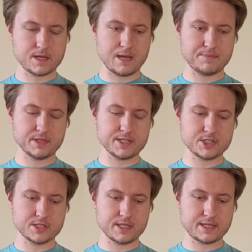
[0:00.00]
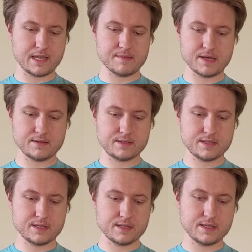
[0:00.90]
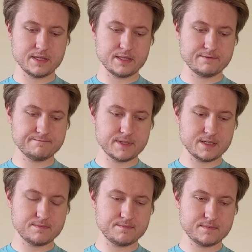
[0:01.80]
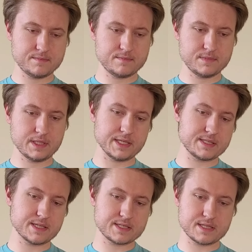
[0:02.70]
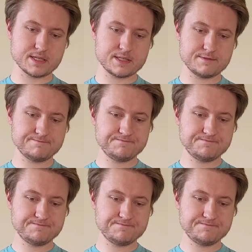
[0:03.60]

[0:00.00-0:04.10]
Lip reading: compilations that came out in the late 60s.